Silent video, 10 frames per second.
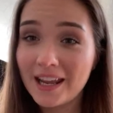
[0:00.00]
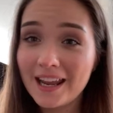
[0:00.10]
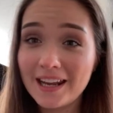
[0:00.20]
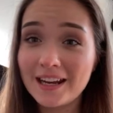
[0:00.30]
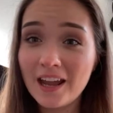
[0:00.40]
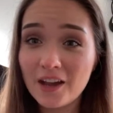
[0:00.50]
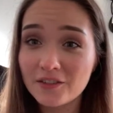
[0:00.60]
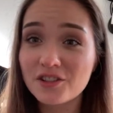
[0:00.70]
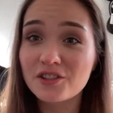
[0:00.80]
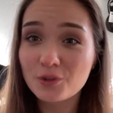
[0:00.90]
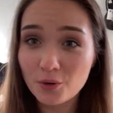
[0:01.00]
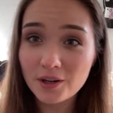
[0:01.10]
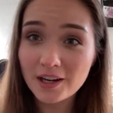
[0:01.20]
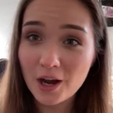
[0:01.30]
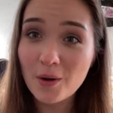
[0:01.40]
And I have a
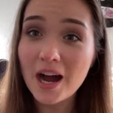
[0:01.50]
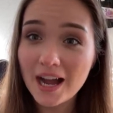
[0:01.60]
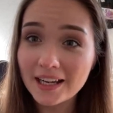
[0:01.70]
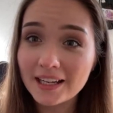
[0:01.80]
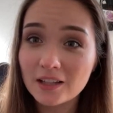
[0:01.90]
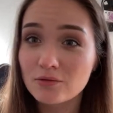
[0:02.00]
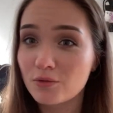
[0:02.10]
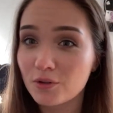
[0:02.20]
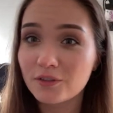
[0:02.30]
story how I got wrong